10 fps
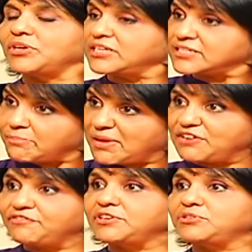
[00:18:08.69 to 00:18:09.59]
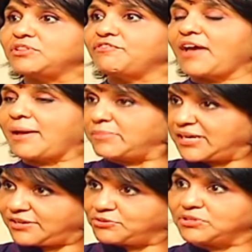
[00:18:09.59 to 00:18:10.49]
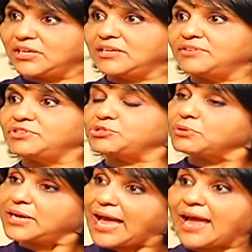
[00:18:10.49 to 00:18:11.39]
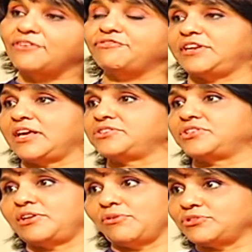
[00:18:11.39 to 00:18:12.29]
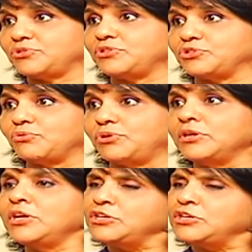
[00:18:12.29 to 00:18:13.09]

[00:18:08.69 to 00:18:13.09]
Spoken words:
it is a benefit to the family, to the individual, and financially also it's good.